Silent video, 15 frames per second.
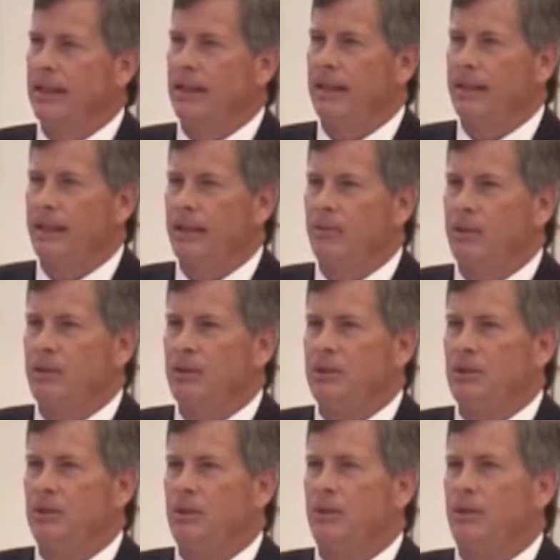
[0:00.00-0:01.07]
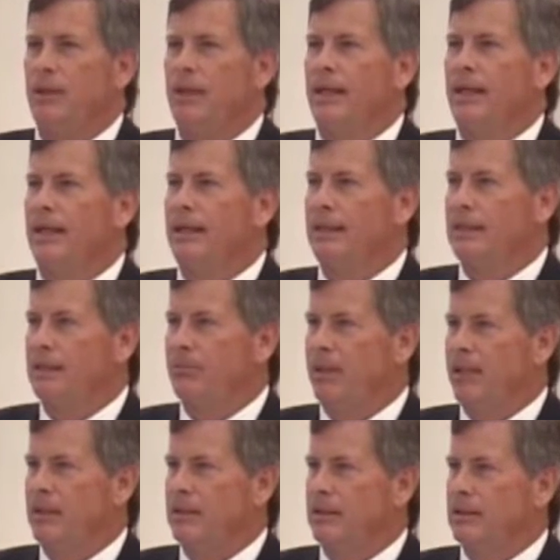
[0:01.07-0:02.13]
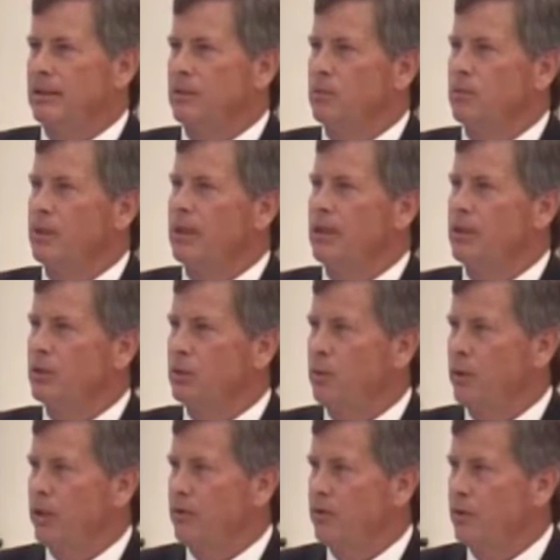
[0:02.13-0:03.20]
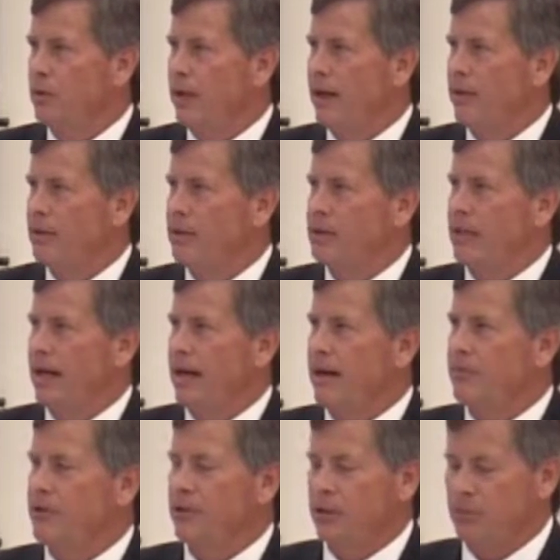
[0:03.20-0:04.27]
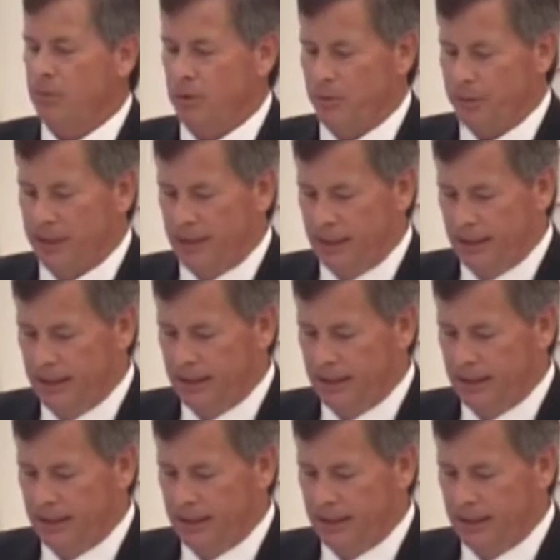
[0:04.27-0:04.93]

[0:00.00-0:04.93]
And then we would do an inspection within 24 hours after the permit